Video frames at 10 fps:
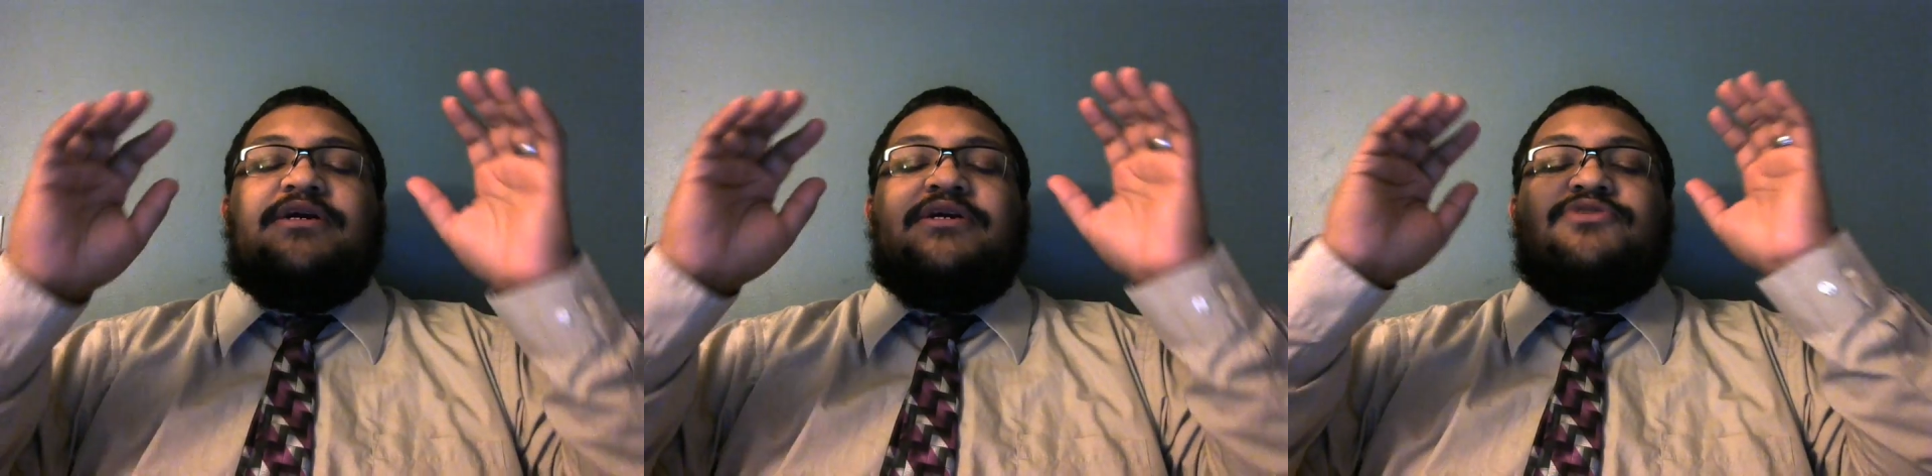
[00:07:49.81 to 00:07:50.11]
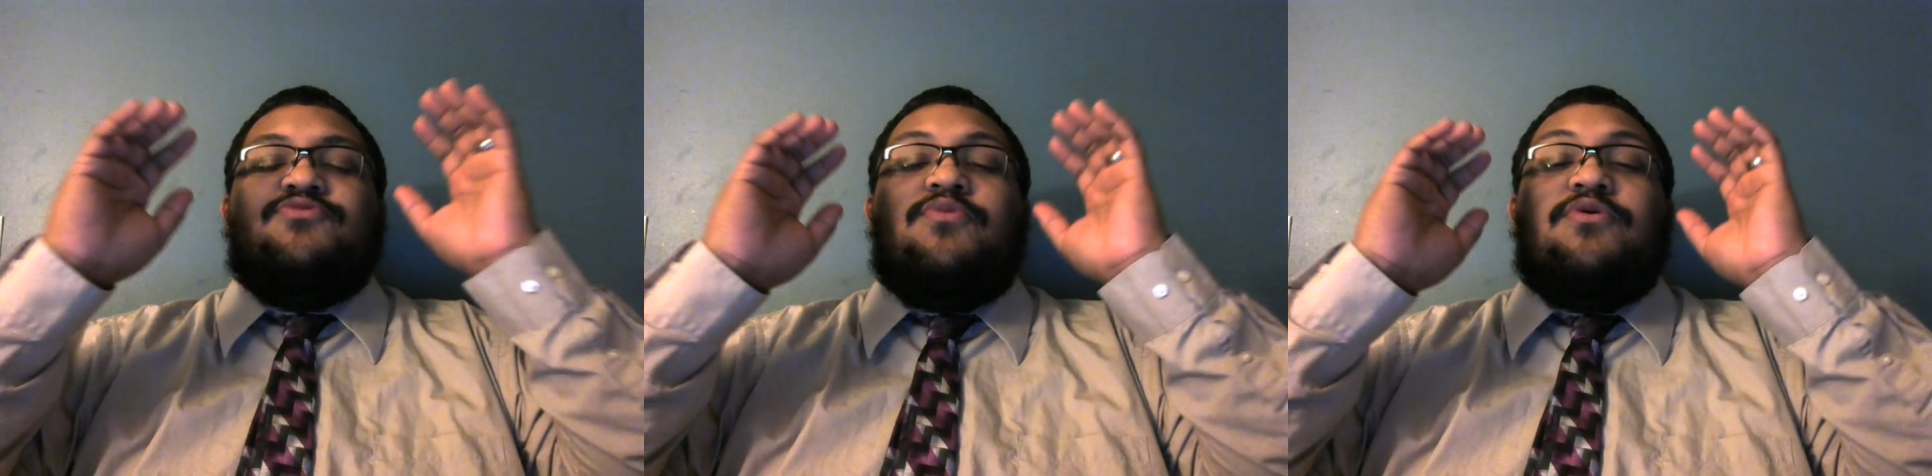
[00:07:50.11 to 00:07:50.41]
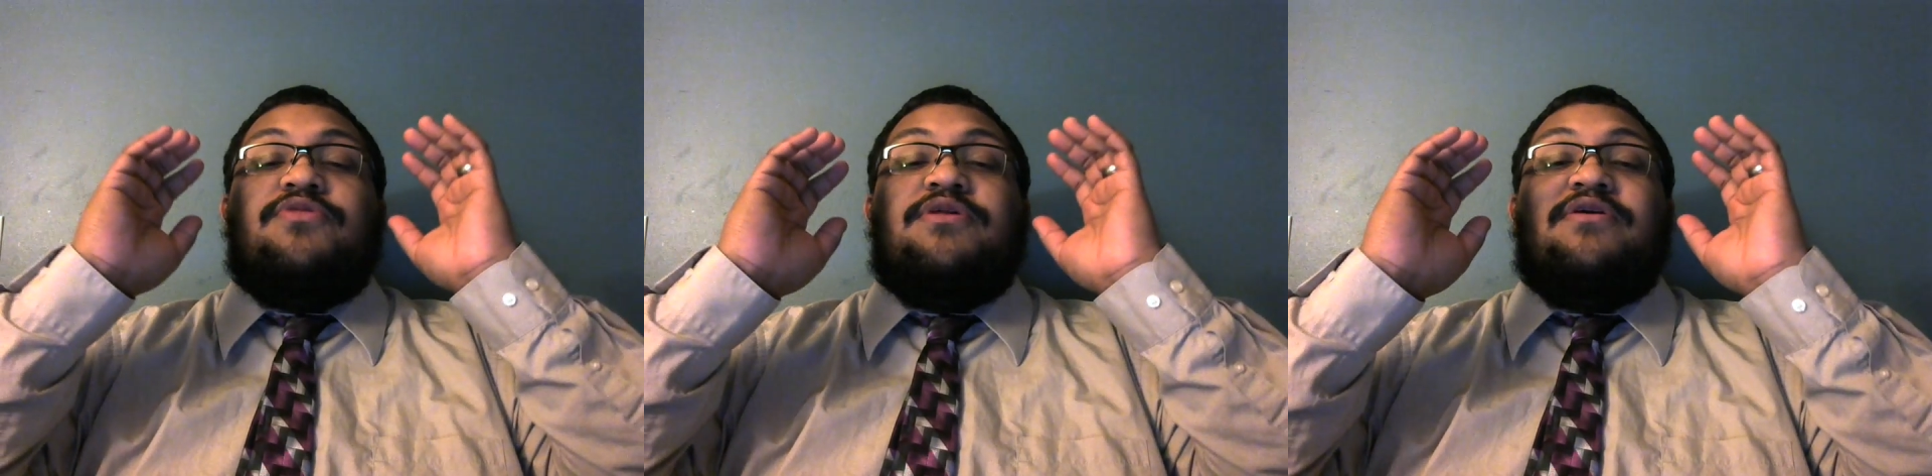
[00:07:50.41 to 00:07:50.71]
He's
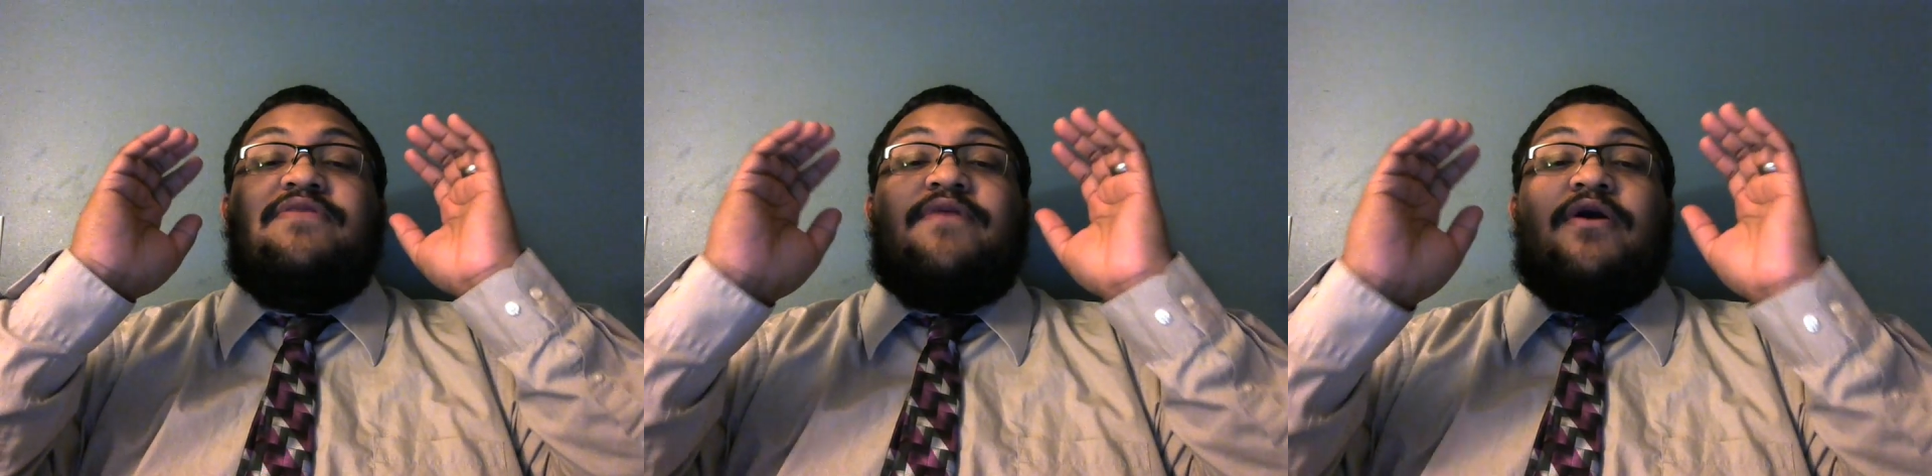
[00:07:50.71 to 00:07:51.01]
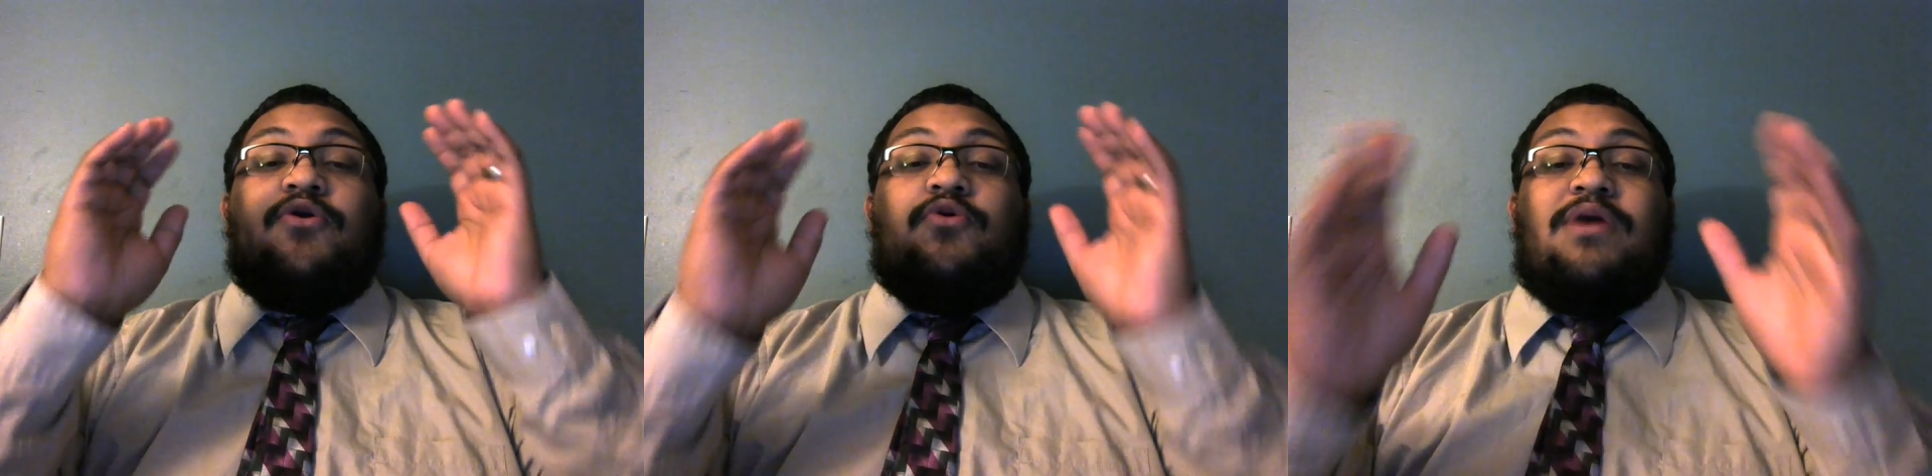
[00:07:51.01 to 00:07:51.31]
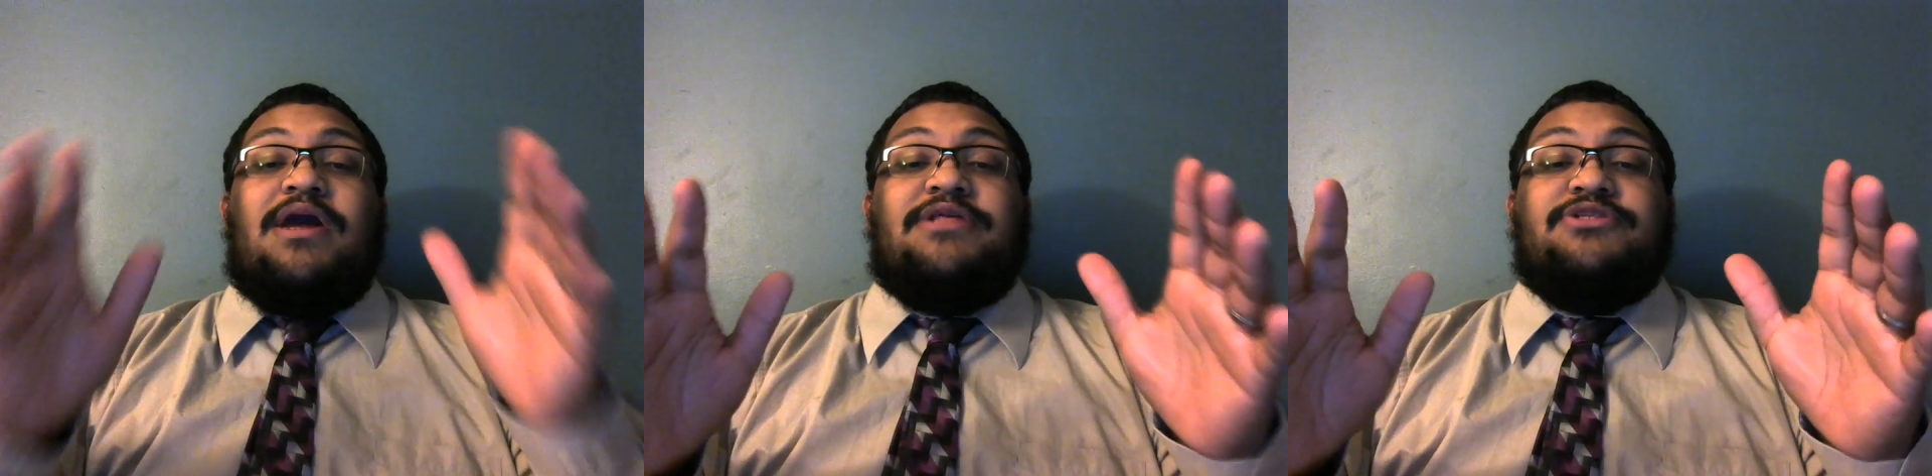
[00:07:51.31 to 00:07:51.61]
worthy of our
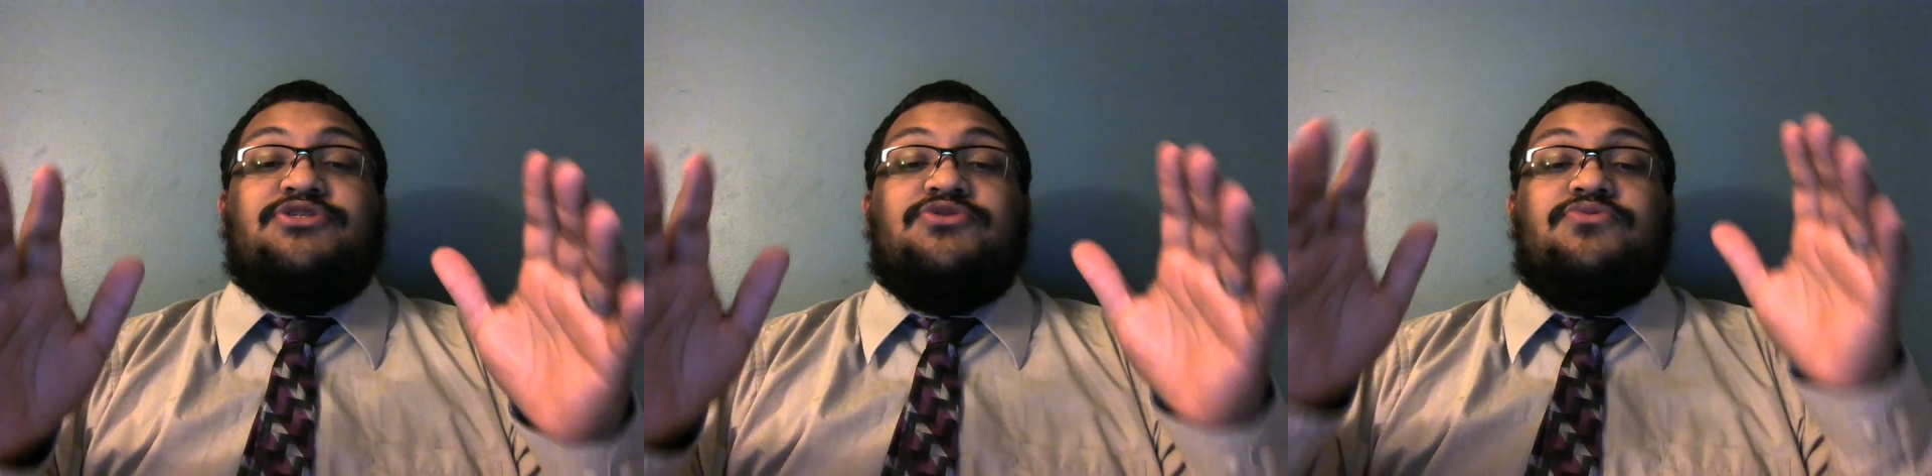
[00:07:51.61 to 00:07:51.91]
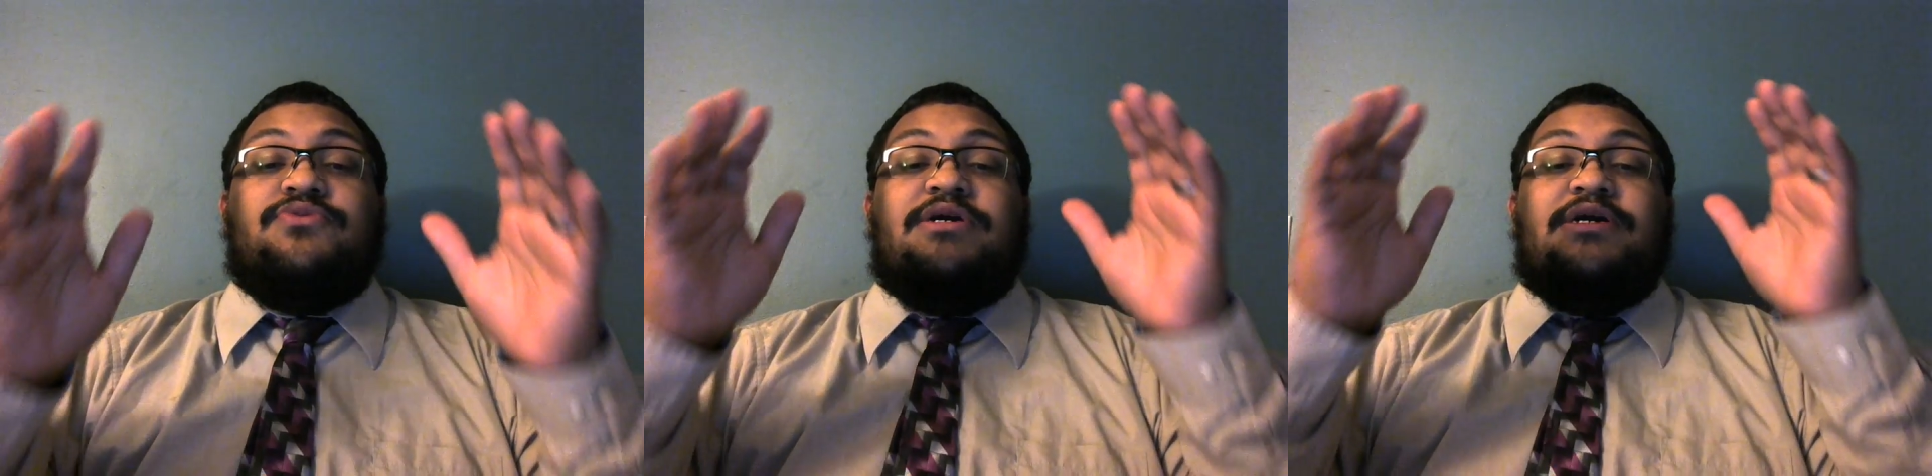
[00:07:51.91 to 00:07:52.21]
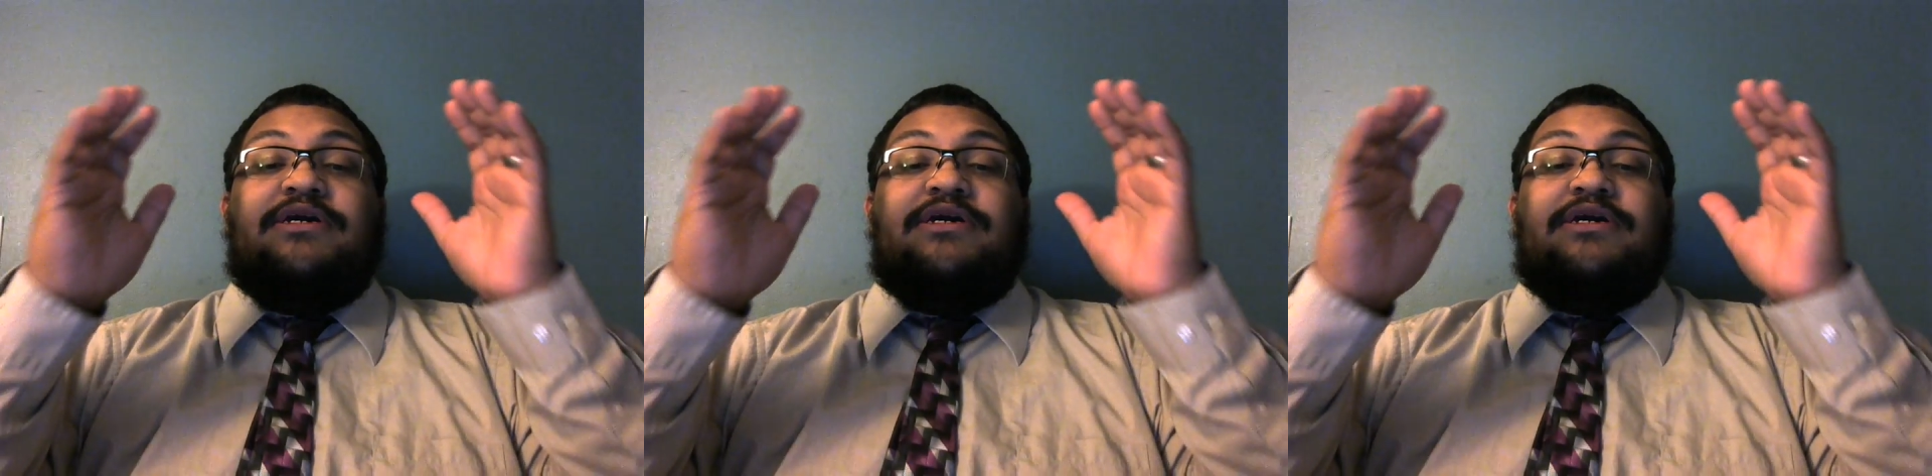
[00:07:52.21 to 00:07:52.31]
gratitude.